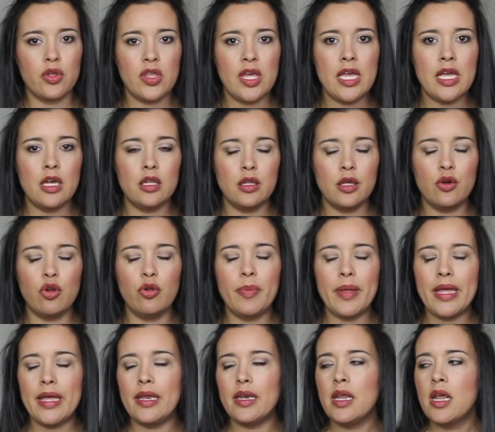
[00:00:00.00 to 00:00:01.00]
thing a little
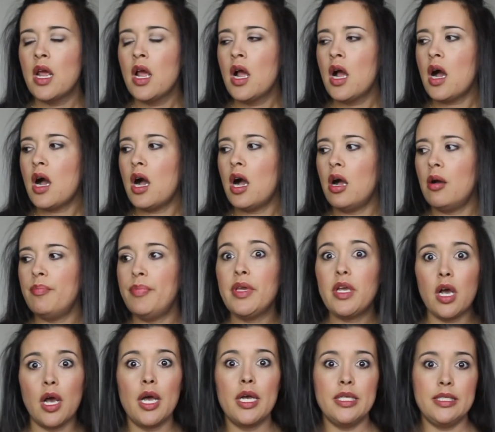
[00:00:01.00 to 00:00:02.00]
bit um,
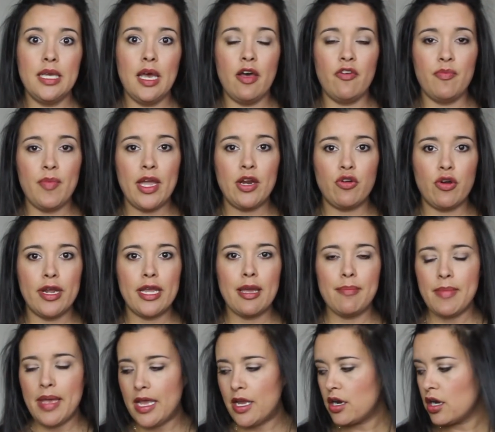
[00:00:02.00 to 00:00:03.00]
because of my
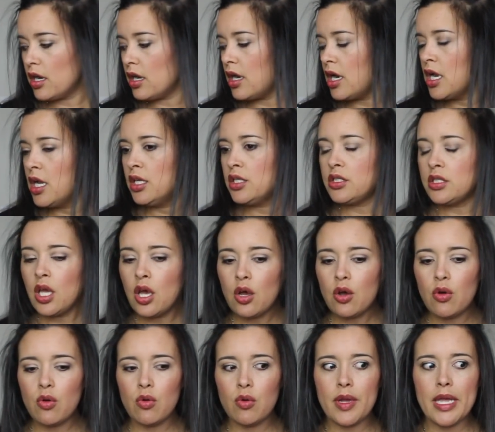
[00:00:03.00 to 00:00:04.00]
Cricut Maker.
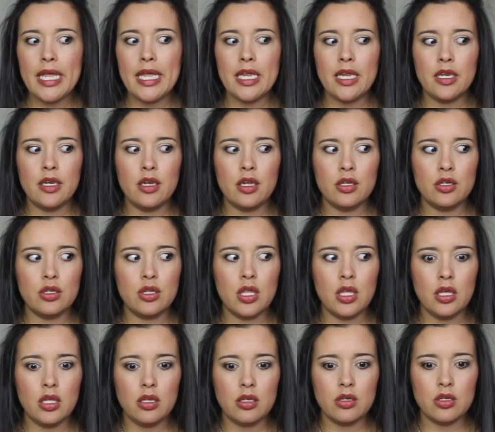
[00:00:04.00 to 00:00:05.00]
So in
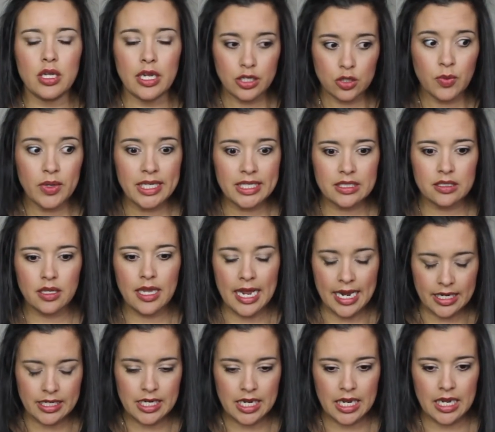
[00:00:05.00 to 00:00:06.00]
the in
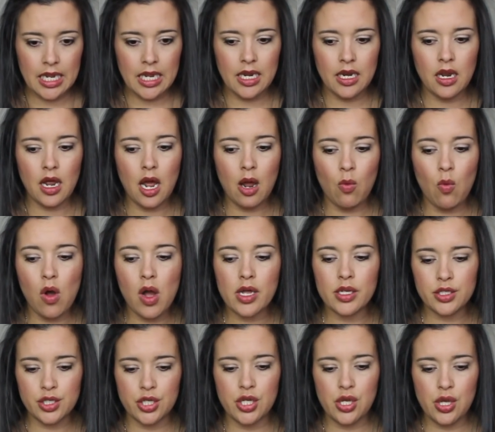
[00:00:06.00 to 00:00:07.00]
2018, I
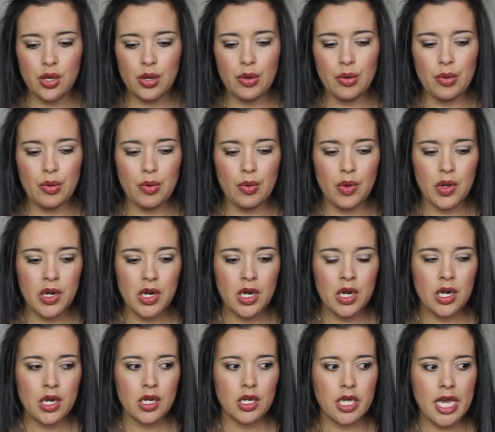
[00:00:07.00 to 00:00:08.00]
want to
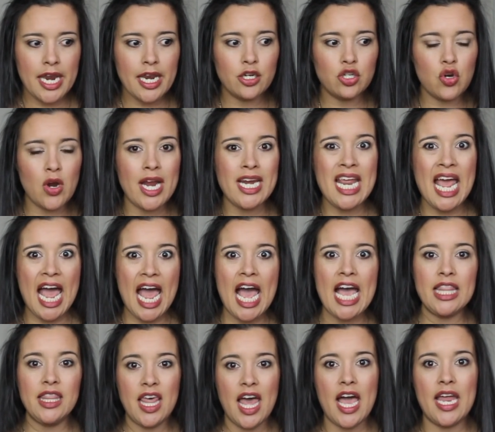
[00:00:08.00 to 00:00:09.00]
kind of try and
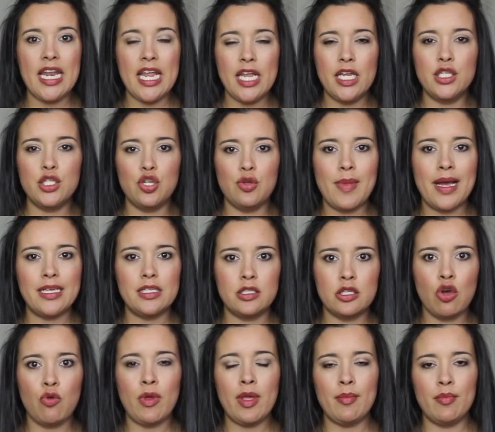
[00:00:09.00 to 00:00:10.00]
add that into my
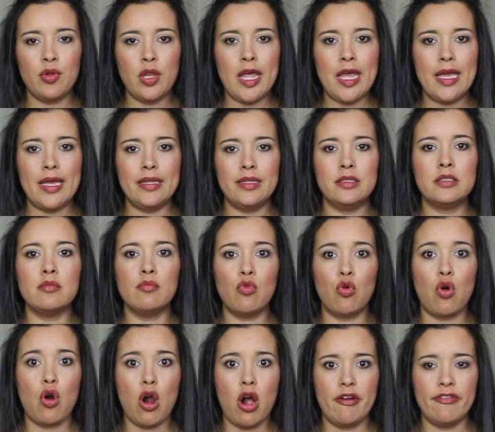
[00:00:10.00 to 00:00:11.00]
sewing plans
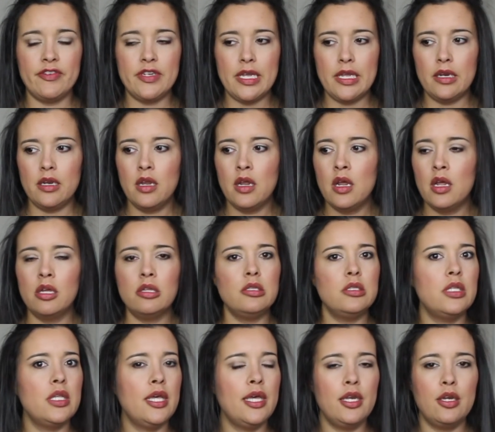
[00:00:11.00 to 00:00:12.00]
more often.
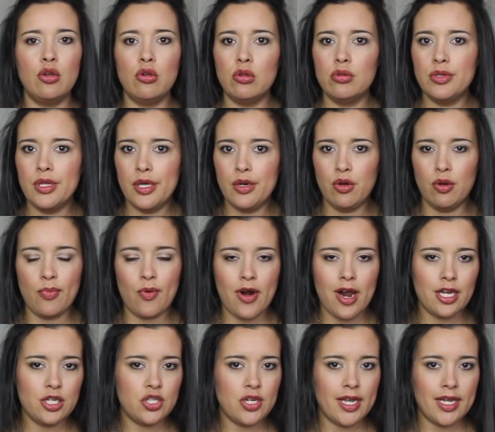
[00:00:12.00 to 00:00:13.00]
Little, little
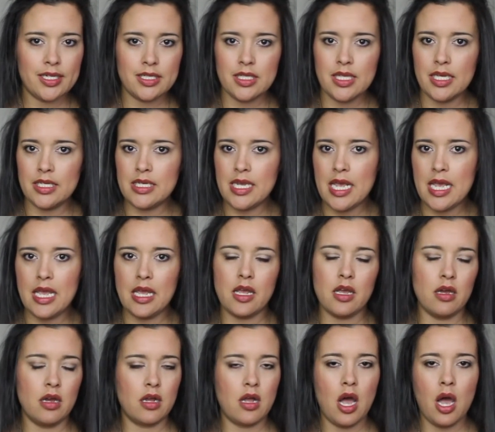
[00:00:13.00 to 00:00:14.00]
projects that take
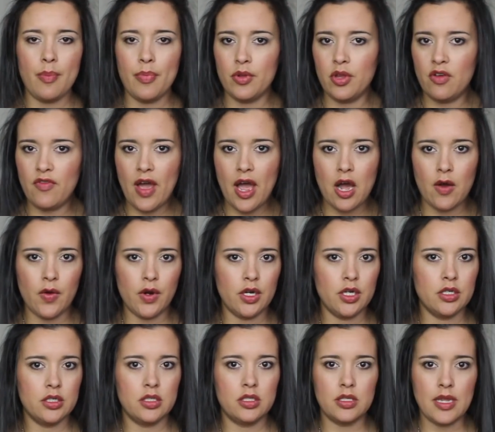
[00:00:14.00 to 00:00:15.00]
a couple of
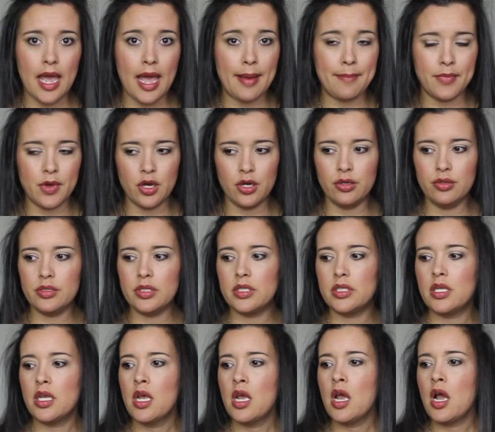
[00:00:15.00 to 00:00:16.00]
hours at
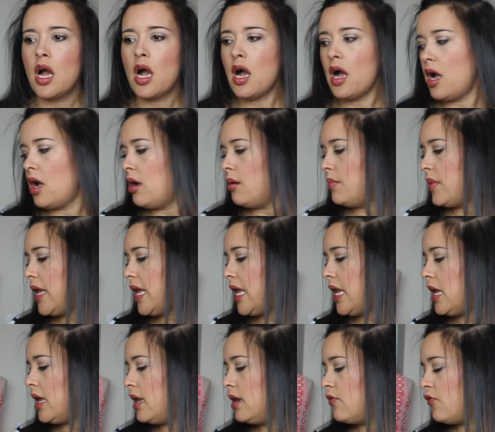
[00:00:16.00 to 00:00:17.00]
most. Um,
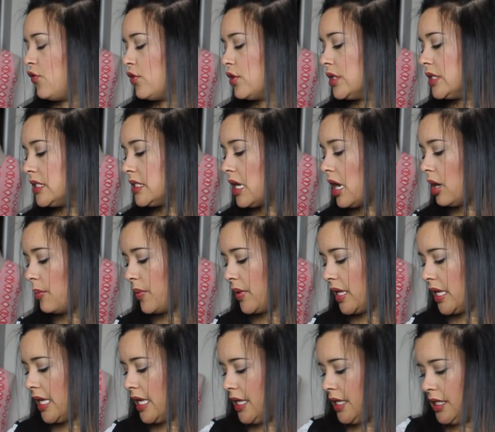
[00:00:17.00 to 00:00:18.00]
and first up
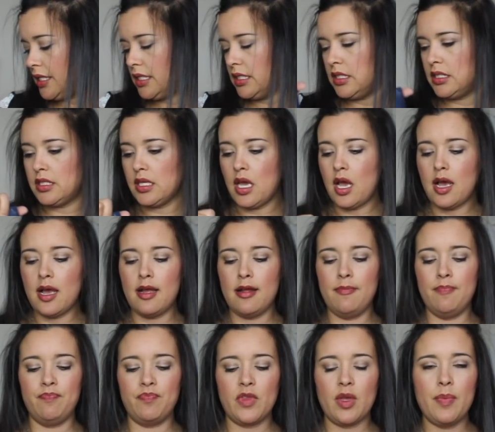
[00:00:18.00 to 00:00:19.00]
is
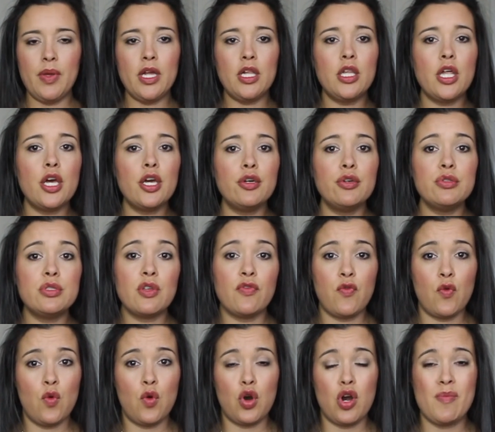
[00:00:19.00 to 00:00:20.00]
um, pillows
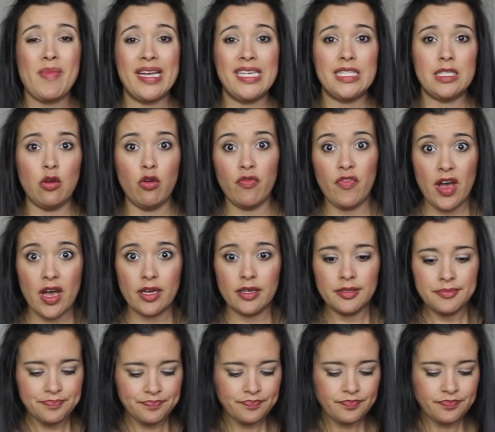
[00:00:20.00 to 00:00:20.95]
for my sofa